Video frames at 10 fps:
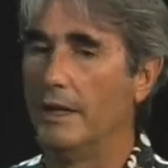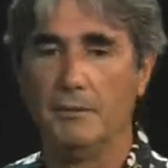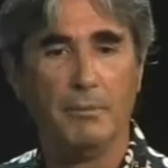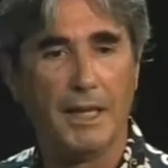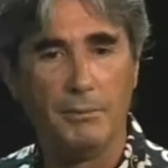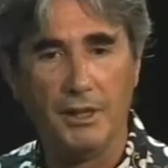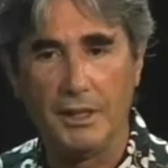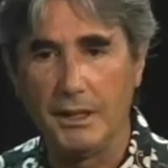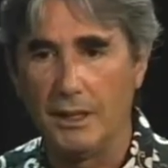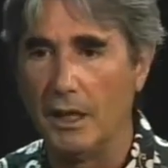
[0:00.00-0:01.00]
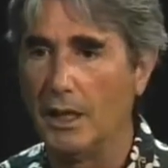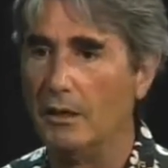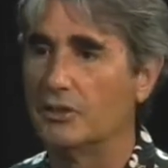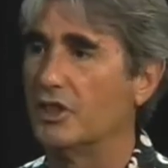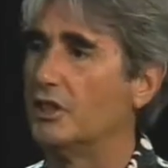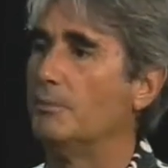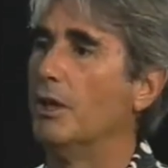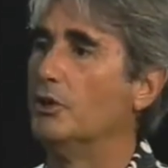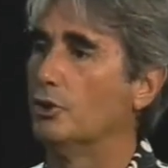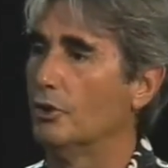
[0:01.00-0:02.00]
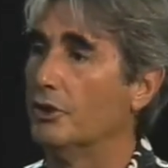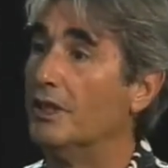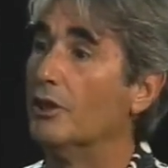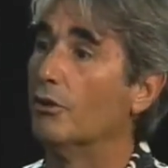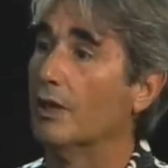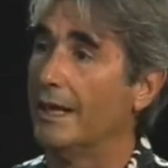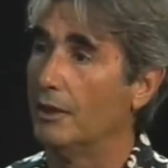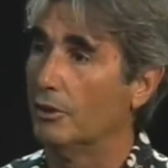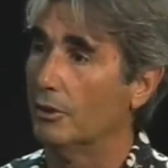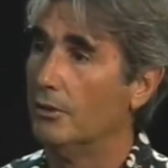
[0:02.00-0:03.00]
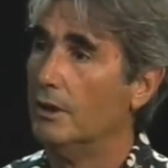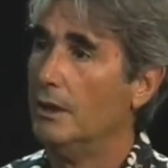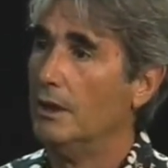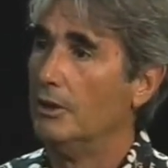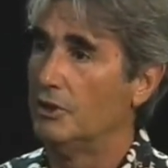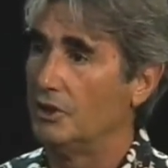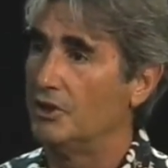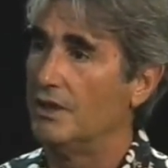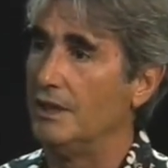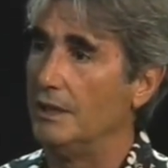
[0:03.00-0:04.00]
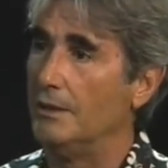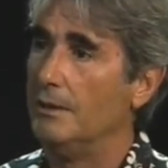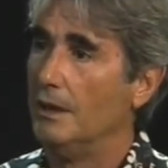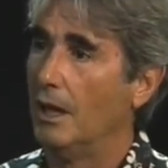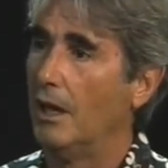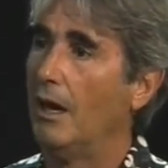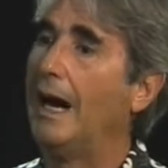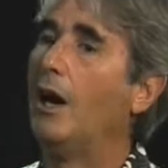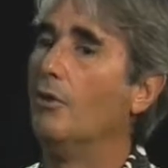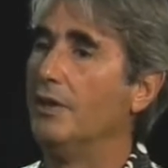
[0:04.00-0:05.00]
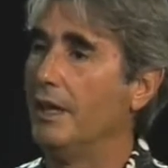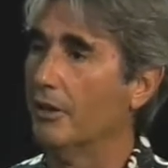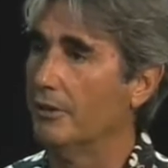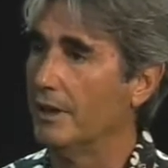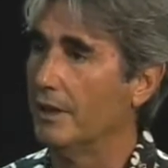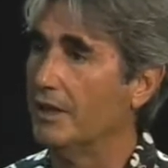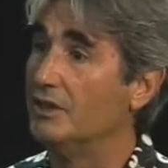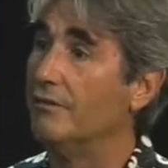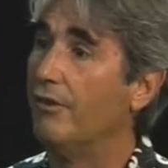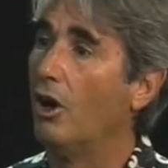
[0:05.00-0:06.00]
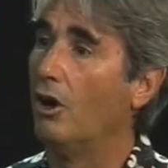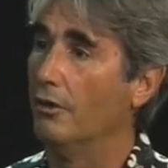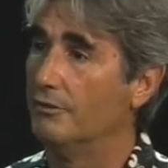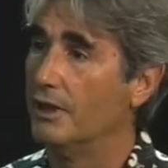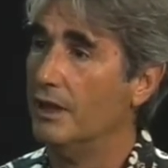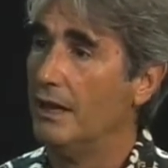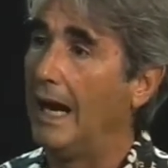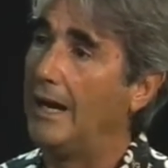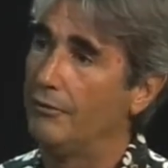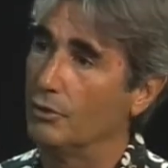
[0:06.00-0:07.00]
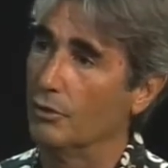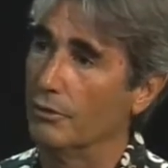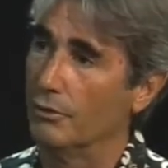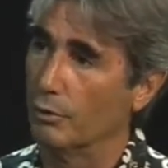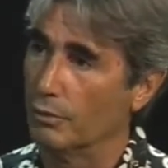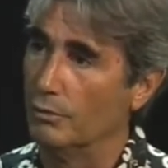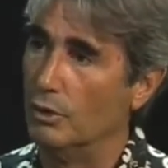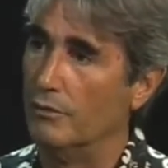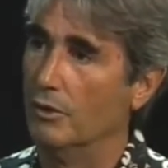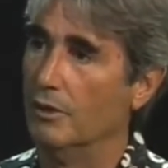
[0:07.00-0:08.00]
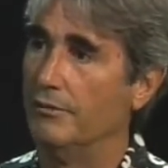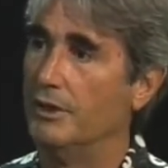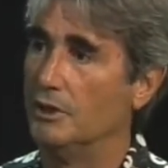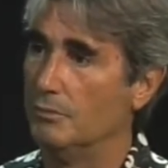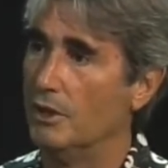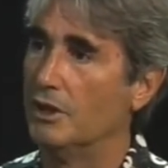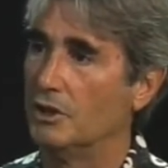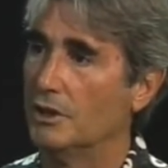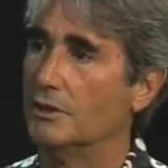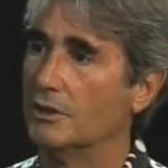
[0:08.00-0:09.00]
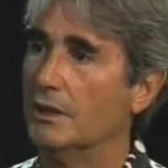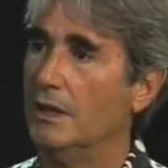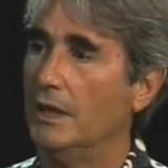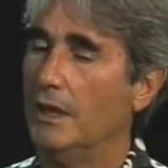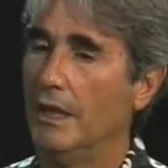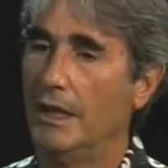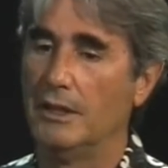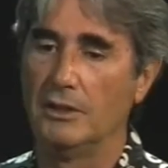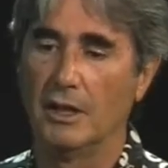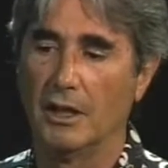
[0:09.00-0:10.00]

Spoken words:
maybe 6 months or a year later to see how the area has evolved after the removal of these munitions. And